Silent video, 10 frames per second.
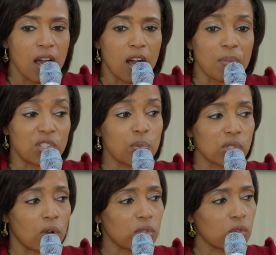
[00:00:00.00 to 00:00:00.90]
But she
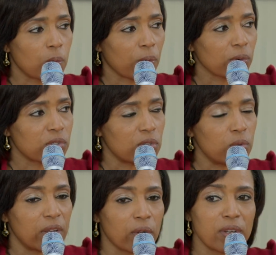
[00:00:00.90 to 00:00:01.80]
was also a person
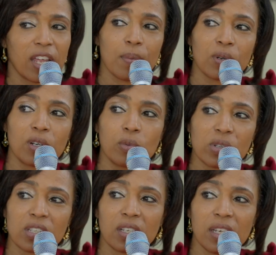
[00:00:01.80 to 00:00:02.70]
who in her neighborhood
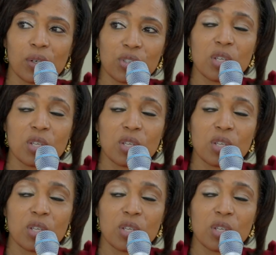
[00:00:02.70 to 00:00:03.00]
was a leader.